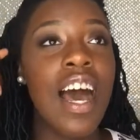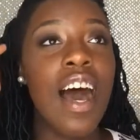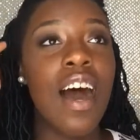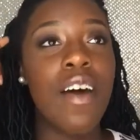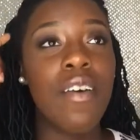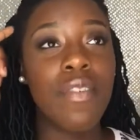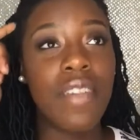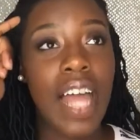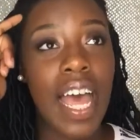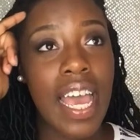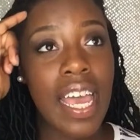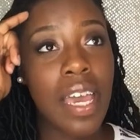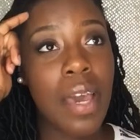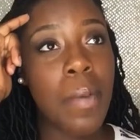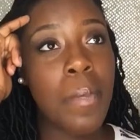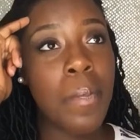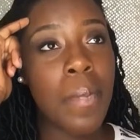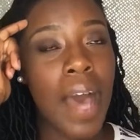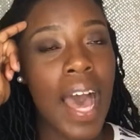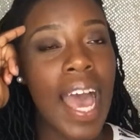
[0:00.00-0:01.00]
of like
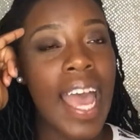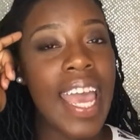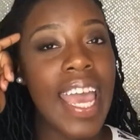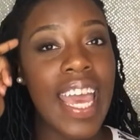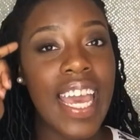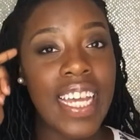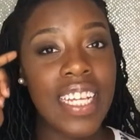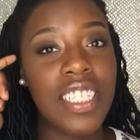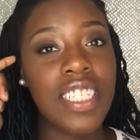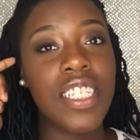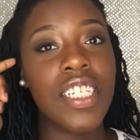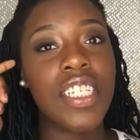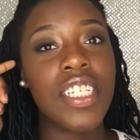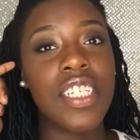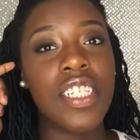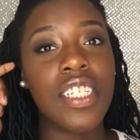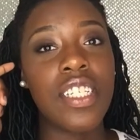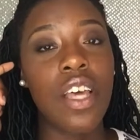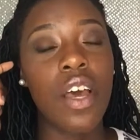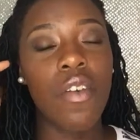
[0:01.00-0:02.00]
my
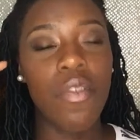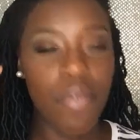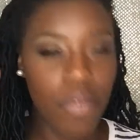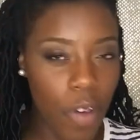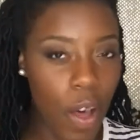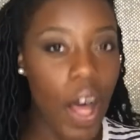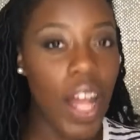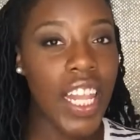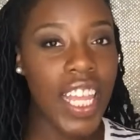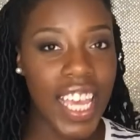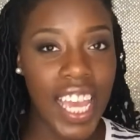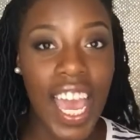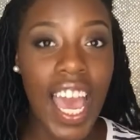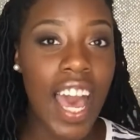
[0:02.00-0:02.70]
edges falling